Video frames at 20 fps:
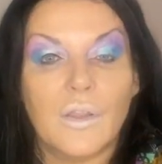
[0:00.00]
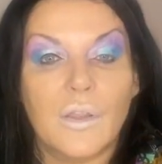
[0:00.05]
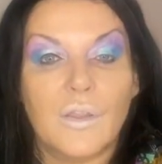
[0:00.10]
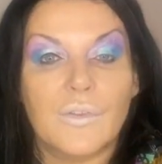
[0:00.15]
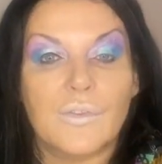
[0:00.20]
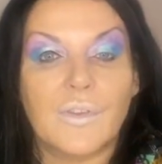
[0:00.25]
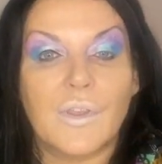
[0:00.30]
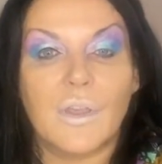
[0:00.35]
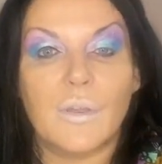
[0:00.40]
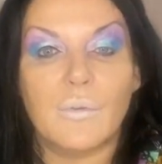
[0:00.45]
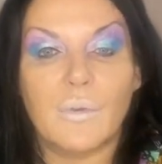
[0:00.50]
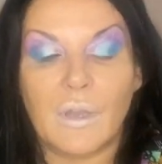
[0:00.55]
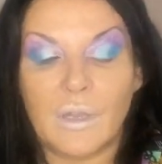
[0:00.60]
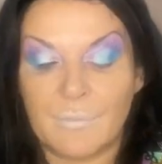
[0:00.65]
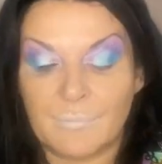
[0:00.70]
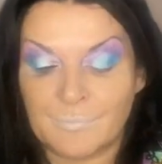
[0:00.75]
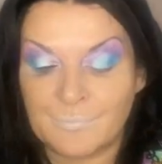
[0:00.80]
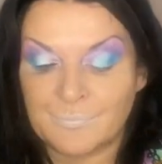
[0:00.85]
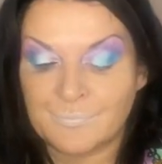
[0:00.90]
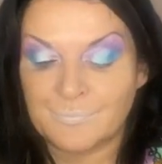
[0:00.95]
So
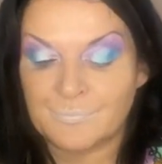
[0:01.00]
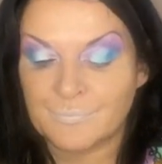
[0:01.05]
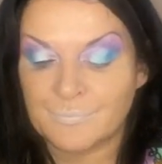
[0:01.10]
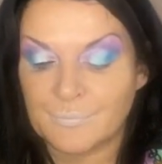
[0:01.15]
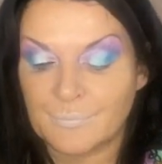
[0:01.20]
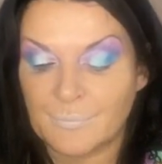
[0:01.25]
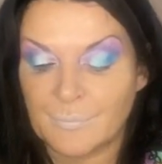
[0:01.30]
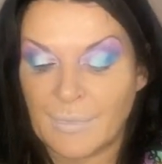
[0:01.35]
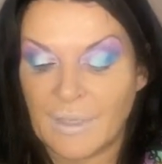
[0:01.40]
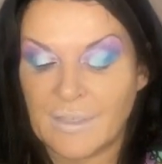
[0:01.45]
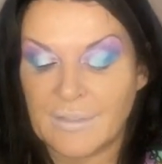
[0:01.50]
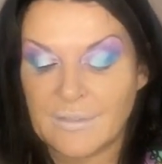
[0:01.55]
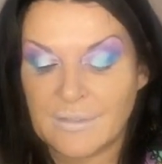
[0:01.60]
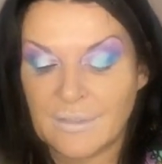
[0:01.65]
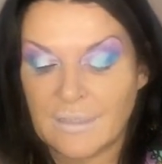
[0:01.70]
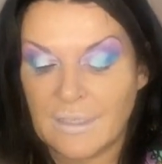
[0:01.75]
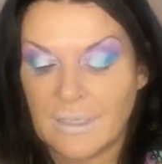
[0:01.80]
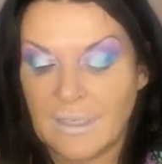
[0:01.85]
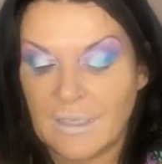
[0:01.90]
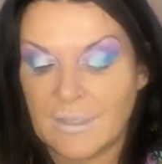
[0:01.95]

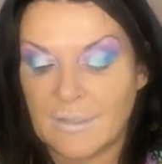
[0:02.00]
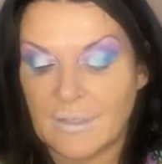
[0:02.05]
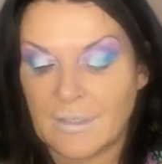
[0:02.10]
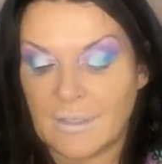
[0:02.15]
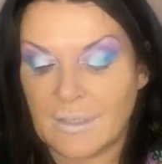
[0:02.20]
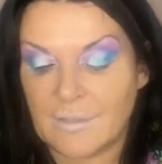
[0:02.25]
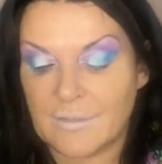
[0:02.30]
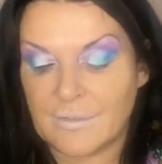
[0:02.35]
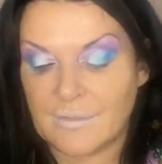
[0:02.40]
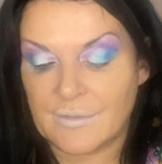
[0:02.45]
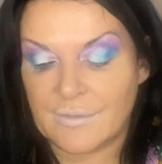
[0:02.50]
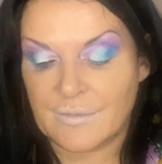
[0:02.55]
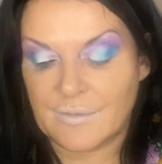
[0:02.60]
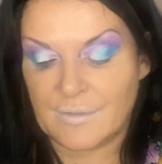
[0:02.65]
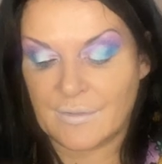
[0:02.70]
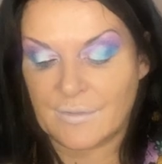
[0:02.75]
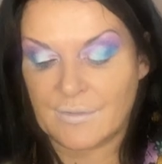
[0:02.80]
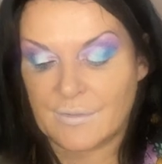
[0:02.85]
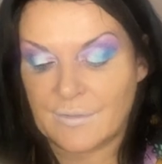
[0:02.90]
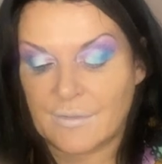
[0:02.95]
basically it's
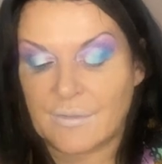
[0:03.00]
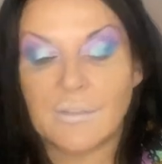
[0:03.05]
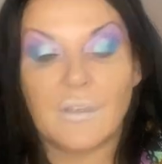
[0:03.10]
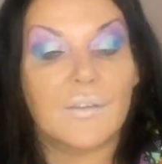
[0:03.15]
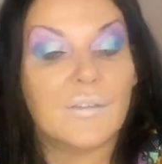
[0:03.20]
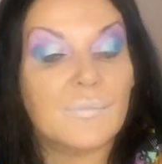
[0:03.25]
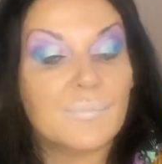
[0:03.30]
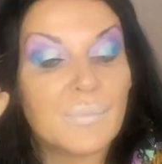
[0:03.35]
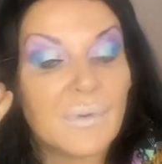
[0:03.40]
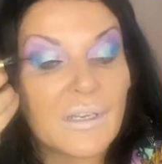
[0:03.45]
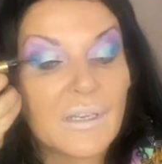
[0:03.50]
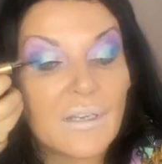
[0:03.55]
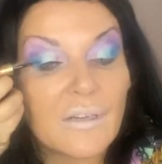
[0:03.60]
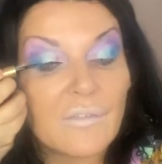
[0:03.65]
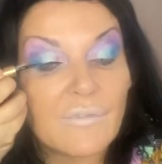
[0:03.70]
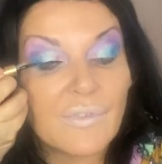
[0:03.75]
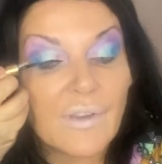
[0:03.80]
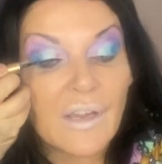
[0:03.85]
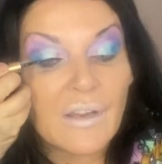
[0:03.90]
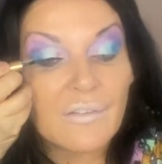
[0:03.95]
a spring
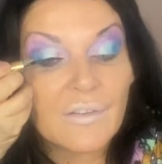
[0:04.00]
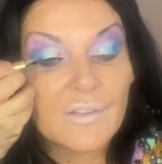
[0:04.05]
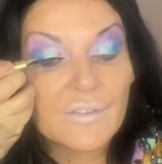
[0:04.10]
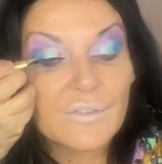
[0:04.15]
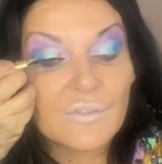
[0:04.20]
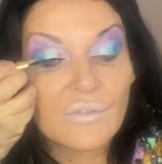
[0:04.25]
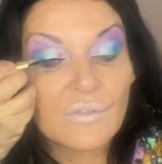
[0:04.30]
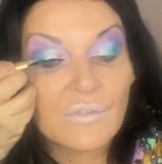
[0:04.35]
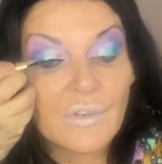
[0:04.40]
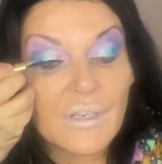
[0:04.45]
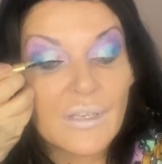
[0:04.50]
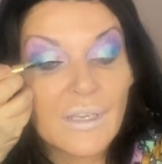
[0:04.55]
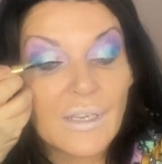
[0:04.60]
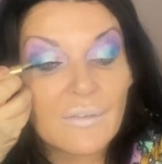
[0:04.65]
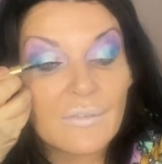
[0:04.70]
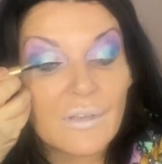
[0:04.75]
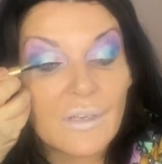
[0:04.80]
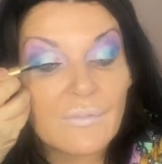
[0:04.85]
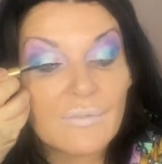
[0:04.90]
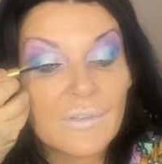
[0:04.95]
fairy story. How
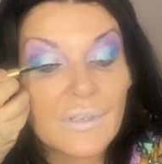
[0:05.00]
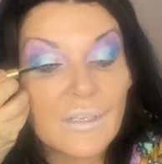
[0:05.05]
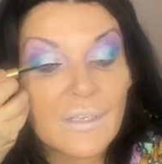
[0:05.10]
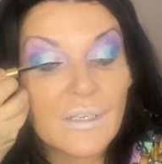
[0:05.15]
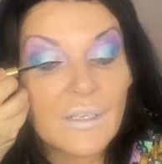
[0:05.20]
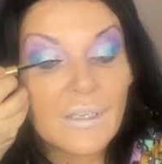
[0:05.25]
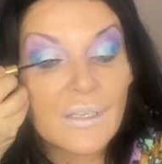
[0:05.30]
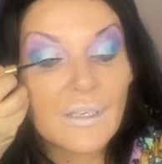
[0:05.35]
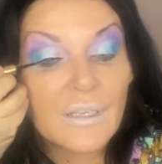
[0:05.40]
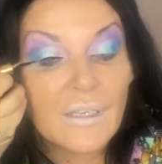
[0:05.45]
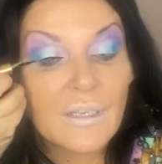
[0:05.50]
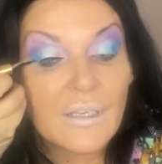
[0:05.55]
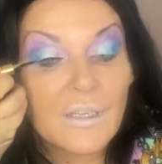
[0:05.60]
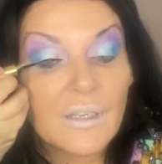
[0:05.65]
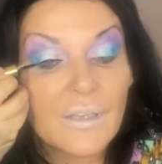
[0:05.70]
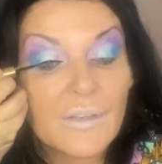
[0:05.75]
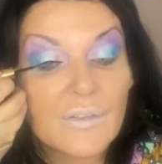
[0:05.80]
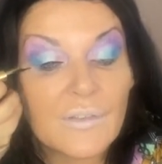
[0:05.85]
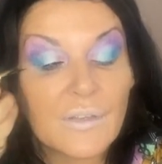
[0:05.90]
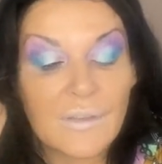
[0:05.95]
lovely.
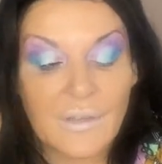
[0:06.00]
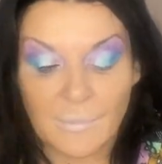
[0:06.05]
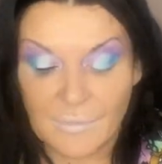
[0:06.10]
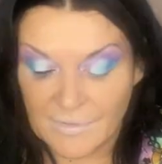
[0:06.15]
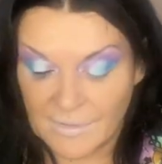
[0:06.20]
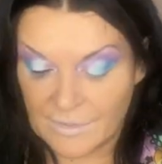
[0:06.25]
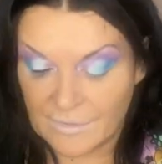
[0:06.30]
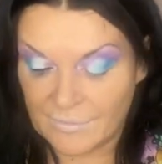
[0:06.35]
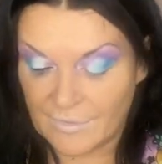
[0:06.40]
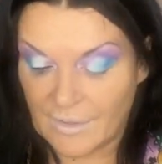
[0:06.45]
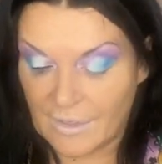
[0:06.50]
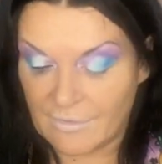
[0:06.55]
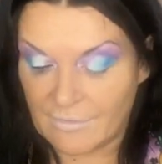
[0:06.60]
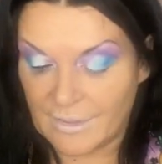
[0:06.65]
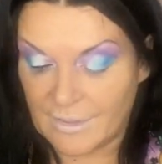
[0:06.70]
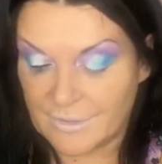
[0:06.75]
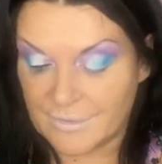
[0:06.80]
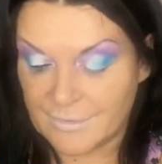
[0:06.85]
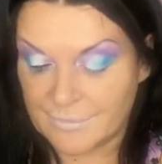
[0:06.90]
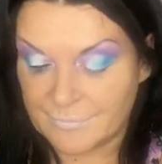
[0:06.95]
So there was these
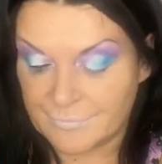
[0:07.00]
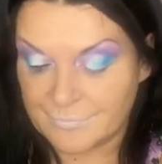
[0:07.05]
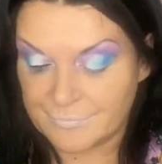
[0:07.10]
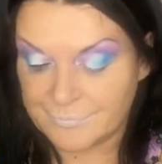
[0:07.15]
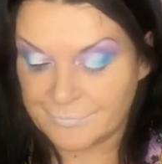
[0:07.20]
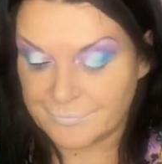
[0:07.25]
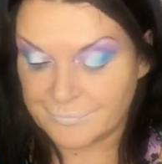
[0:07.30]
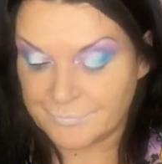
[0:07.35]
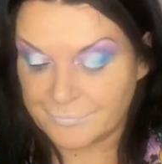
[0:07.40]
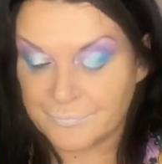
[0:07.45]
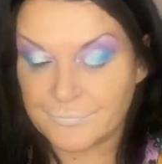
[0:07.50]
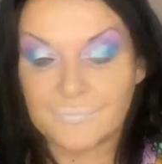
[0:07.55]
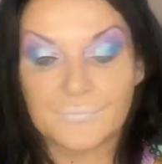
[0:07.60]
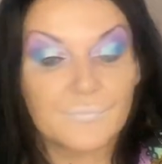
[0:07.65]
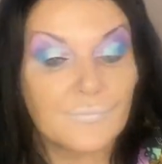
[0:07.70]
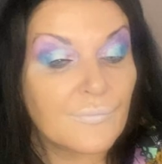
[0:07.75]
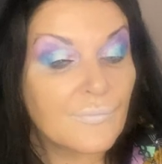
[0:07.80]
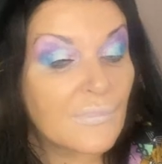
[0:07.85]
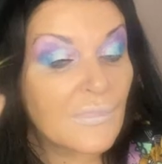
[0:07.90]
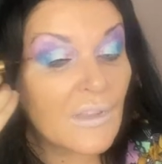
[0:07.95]
fairies
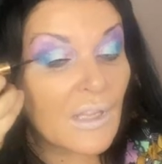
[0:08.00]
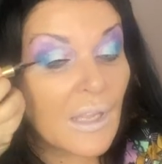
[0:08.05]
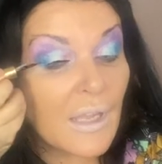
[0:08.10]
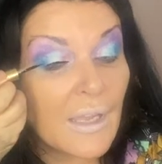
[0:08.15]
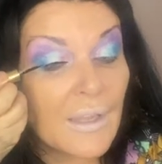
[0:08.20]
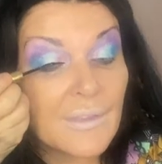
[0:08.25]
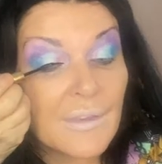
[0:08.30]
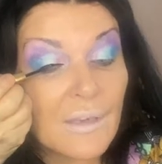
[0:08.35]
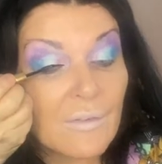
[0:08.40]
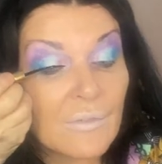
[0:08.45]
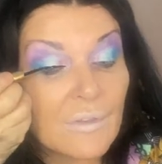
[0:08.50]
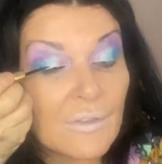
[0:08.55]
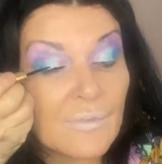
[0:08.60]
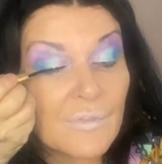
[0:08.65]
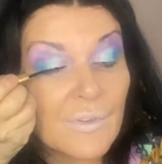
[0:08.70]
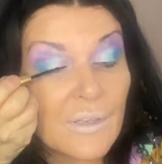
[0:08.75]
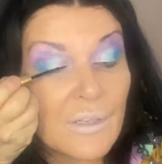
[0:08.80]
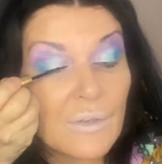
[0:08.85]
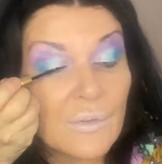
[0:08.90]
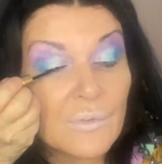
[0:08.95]
and they were in a
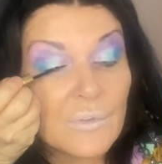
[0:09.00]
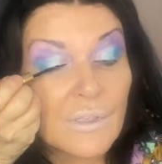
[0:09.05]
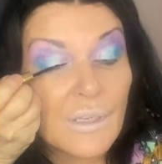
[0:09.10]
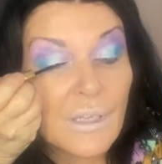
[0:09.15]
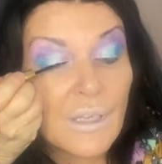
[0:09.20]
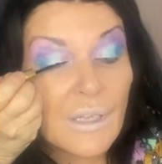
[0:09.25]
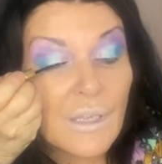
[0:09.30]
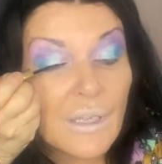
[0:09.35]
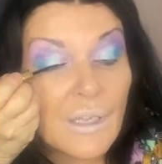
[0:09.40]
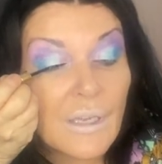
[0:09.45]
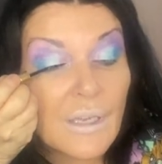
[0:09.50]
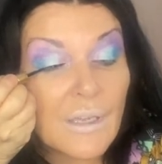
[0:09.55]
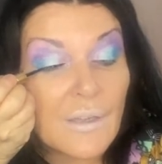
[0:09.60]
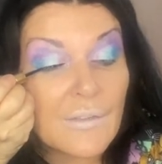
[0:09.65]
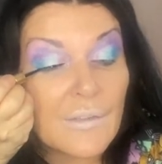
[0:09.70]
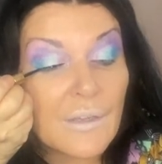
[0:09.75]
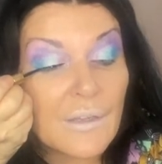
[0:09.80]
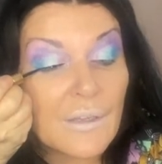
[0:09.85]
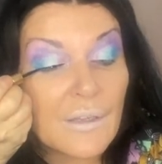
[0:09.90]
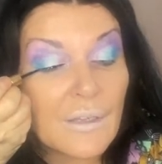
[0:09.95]
field
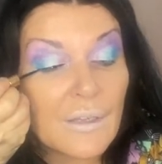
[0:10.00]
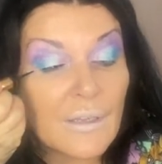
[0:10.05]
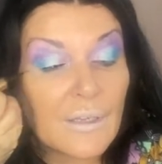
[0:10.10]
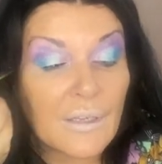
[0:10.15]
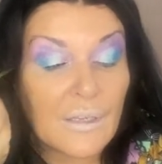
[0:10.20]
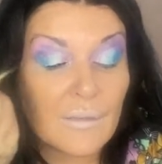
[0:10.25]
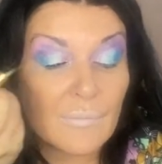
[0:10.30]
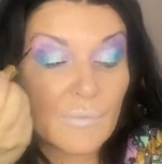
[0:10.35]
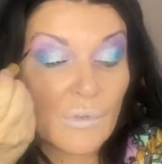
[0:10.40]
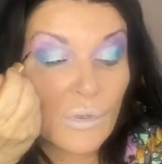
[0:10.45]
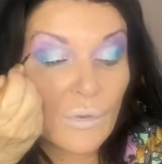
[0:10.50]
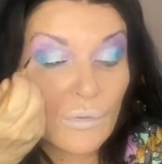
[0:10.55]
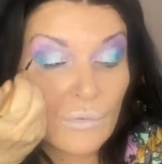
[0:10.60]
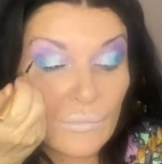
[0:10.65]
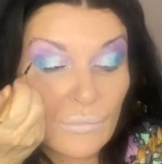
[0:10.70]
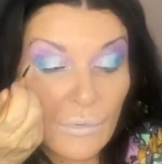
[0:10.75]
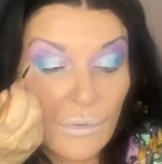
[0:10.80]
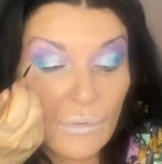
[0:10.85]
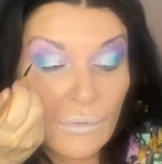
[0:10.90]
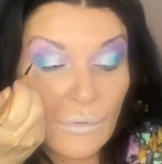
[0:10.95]
and in
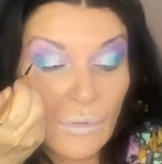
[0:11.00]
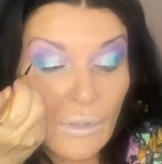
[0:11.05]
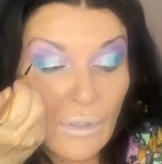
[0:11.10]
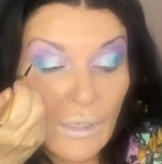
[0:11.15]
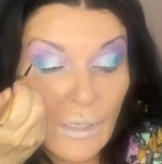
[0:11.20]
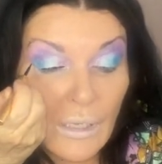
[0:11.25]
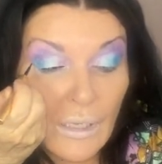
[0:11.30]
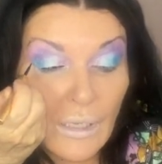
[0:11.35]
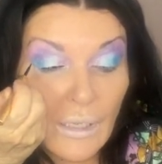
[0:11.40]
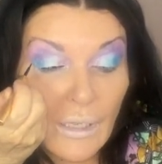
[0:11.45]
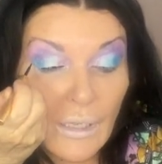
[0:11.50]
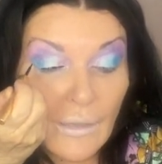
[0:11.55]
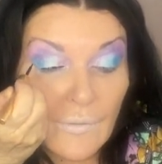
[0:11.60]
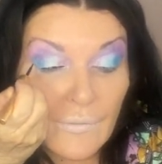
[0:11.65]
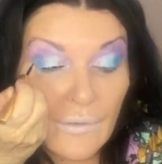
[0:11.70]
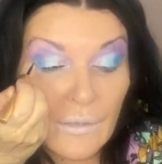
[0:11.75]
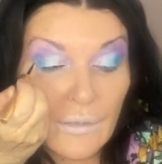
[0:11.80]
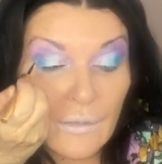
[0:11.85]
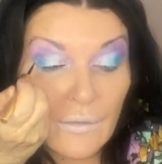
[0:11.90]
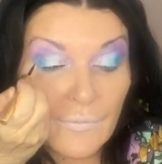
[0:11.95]
Cornwall, and
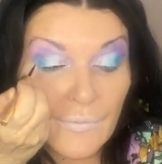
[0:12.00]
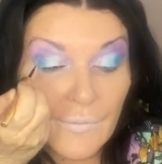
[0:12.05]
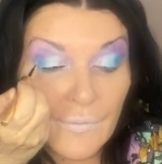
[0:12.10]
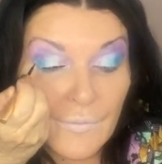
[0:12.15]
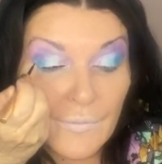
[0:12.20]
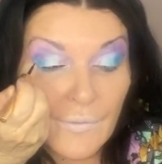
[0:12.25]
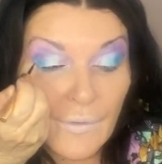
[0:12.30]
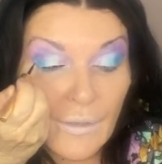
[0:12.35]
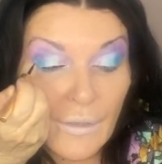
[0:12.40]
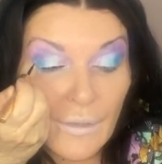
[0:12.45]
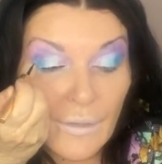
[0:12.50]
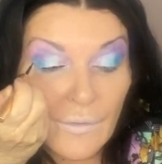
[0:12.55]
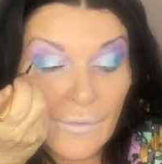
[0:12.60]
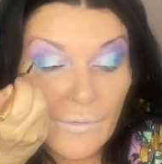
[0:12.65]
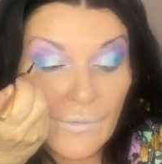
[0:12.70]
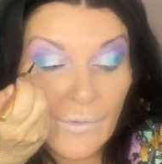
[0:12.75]
they loved to hear the